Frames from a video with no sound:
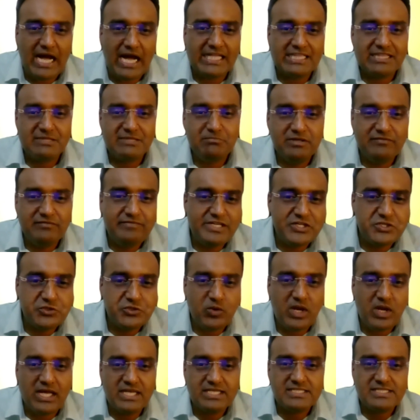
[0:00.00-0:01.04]
Atma
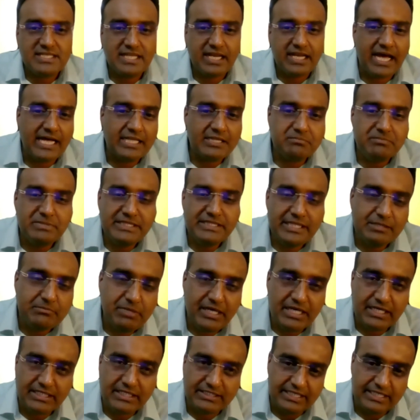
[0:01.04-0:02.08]
Vishwas and Atma
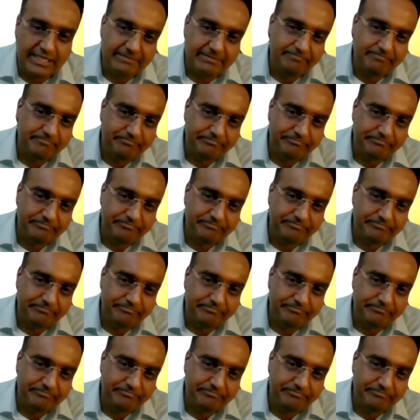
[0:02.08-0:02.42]
Nirbharata.